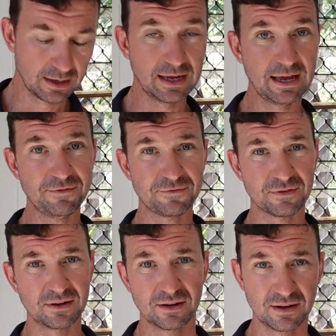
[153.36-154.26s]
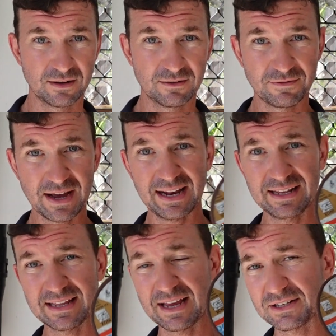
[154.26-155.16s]
If
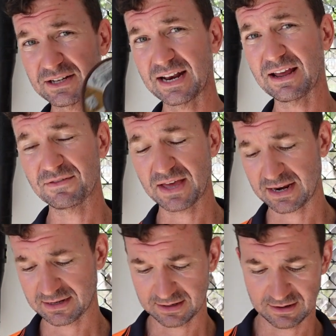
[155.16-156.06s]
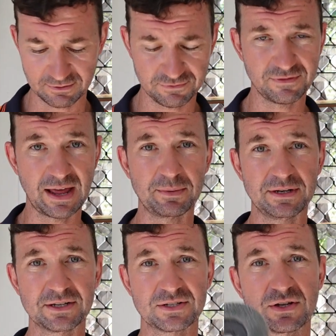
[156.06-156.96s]
failing that, don't have that, flappy
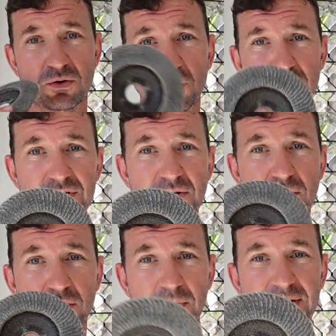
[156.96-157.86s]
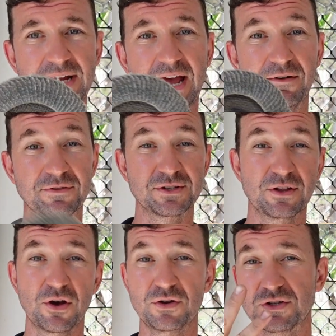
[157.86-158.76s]
discs are also a good one to have. So
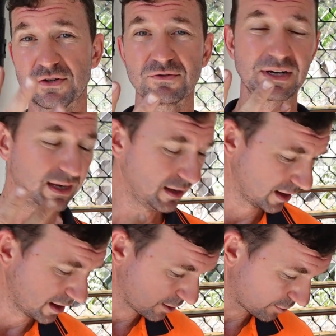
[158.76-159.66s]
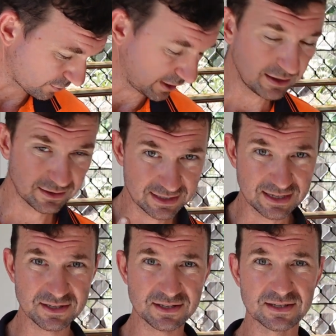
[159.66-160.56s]
those three
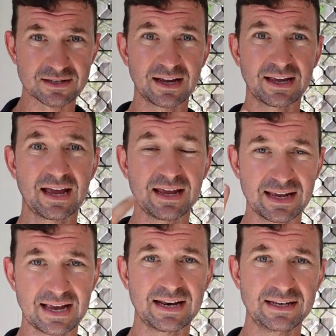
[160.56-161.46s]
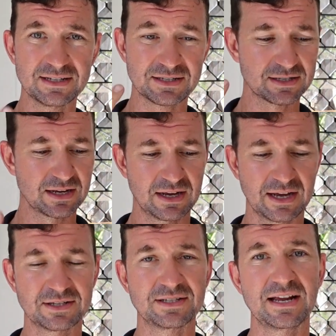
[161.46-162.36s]
discs. Okay, your cutting disc,
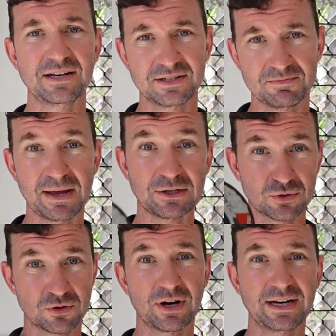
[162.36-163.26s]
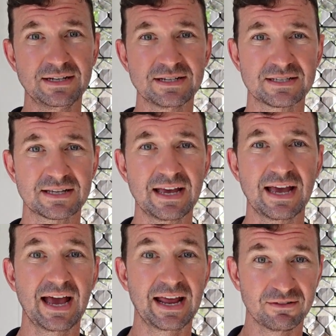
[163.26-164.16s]
a standard metal grinding disc,
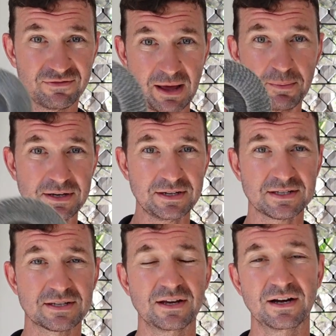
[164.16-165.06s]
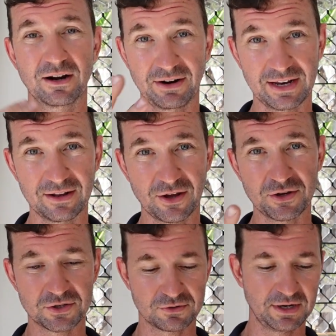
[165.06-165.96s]
and a flappy disc. I reckon
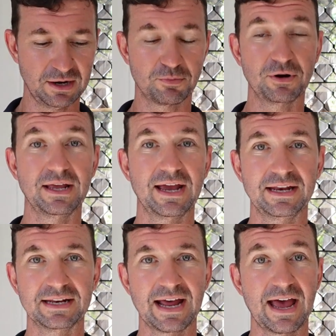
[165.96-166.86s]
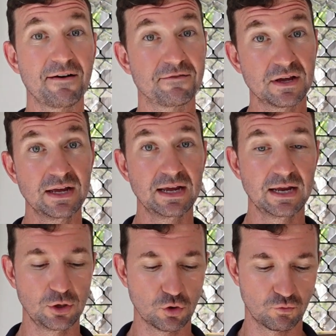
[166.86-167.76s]
those three are pretty handy to have
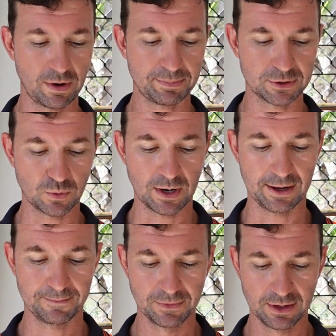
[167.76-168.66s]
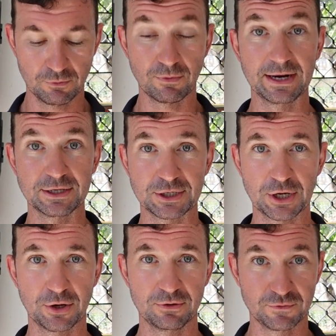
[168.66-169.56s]
in your repertoire, ready to
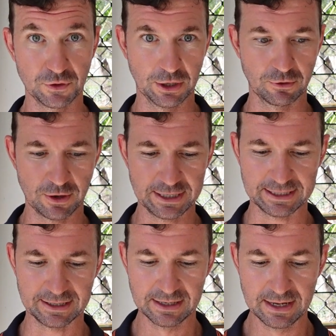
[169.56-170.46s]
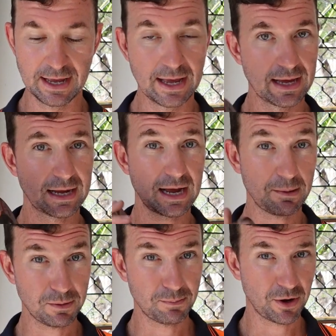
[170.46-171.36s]
go for your grinder.
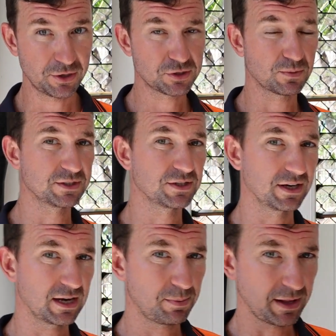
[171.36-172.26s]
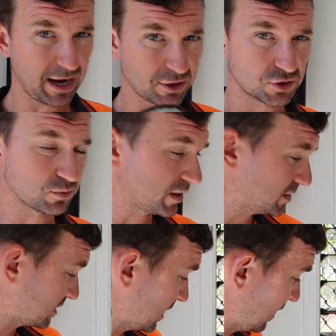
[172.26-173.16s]
Couple of bonus ones though, a couple of extra
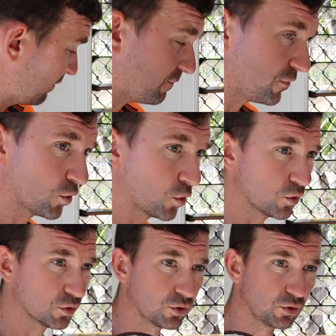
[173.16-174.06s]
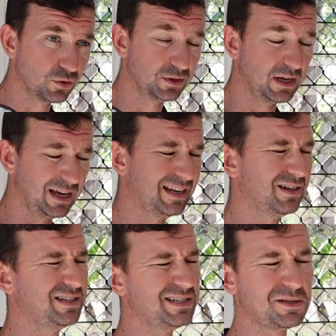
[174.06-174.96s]
ones. If you're,
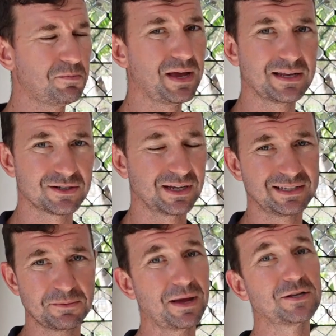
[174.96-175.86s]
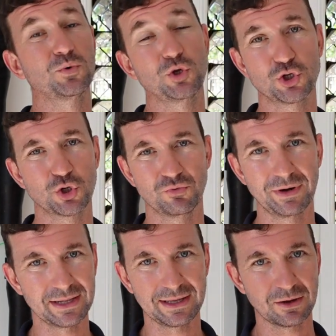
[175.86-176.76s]
it depends on what you do
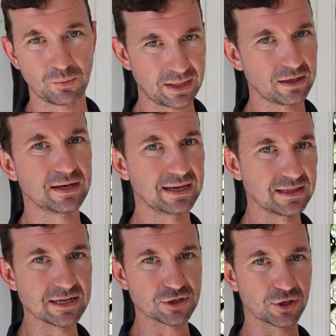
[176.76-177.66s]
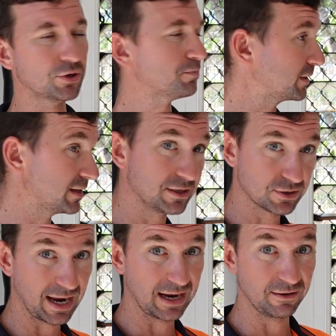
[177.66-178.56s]
really, whether you need these or not, but these are
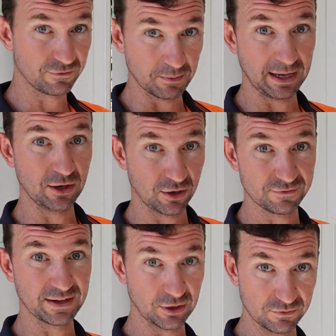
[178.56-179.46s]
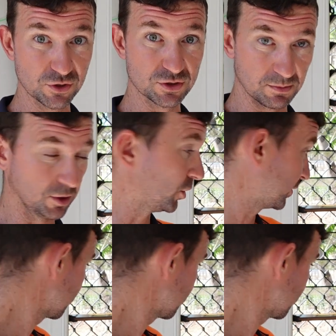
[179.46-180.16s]
handy for me and I found I've used them a lot.